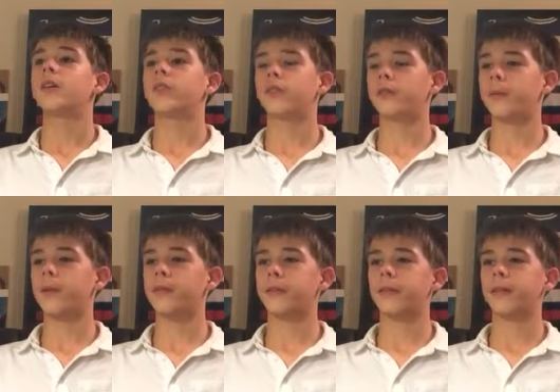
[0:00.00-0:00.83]
So some
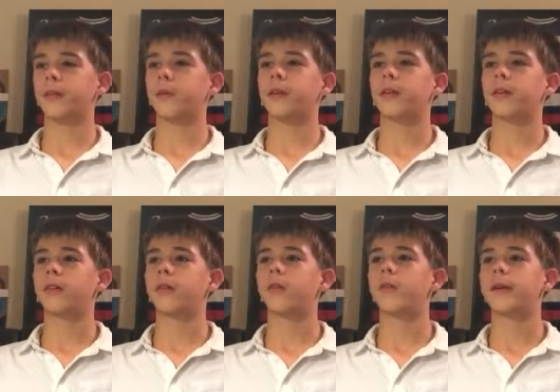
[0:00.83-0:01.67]
other things I want to tell
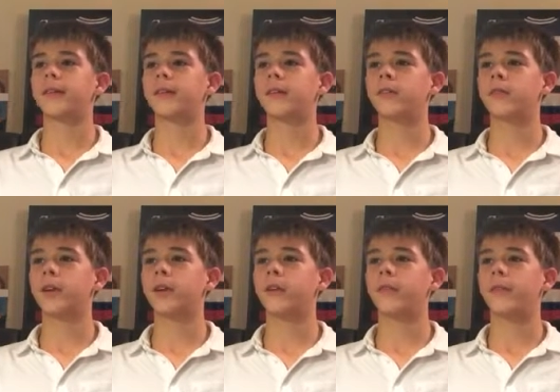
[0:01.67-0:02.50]
you. When a cell's
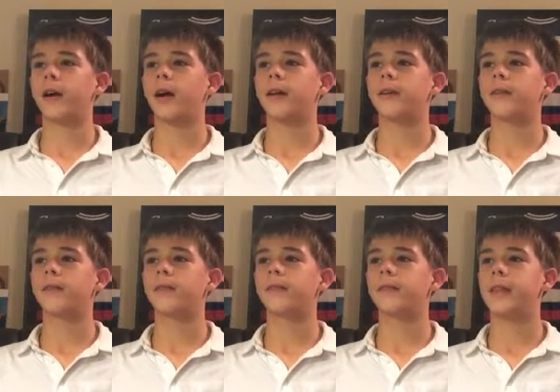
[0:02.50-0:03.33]
ready to divide,
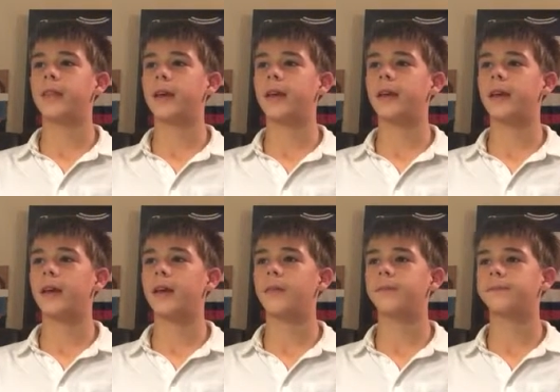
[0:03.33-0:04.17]

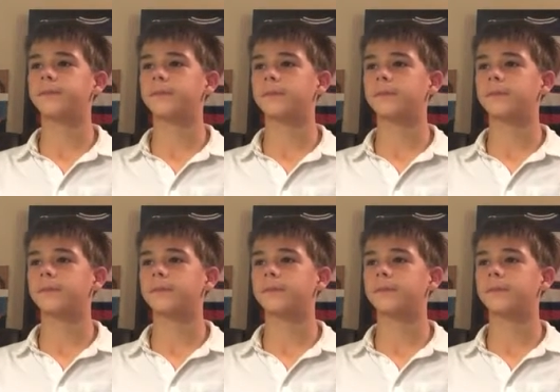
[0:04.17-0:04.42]
DNA